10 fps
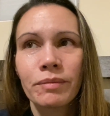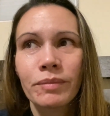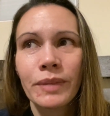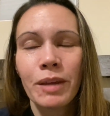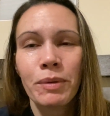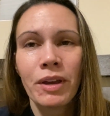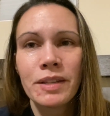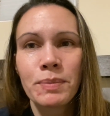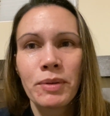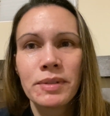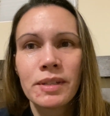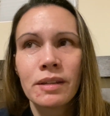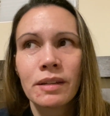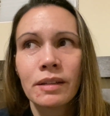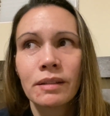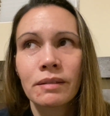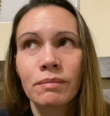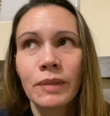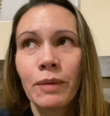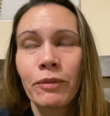keep you guys posted and
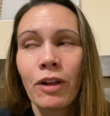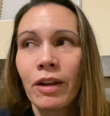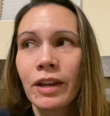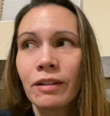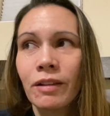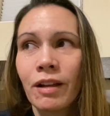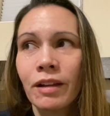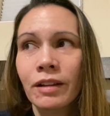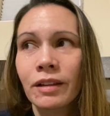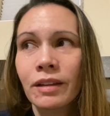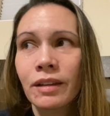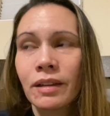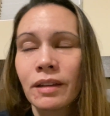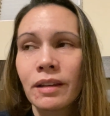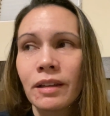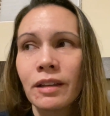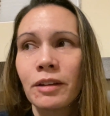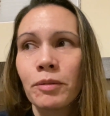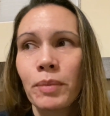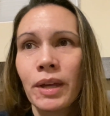keep vlogging along.
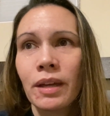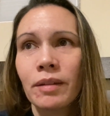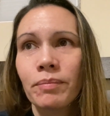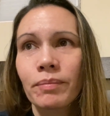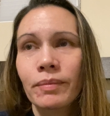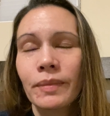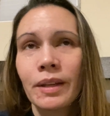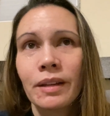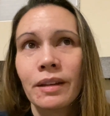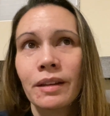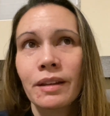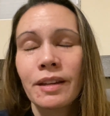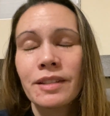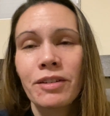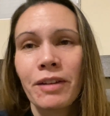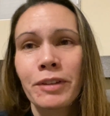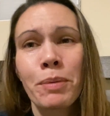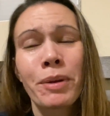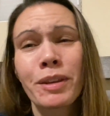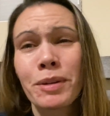And I still have to
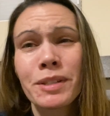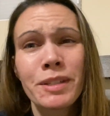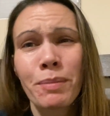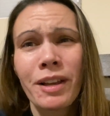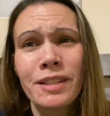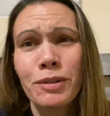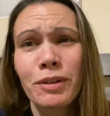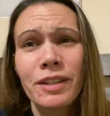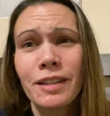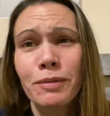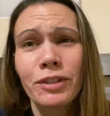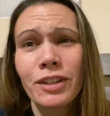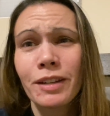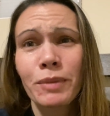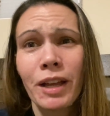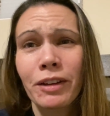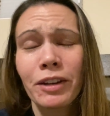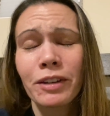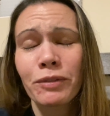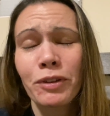put those suppositories in, which I am not
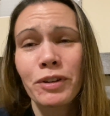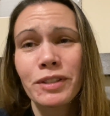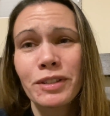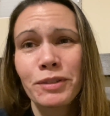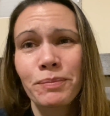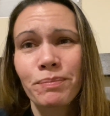looking forward to.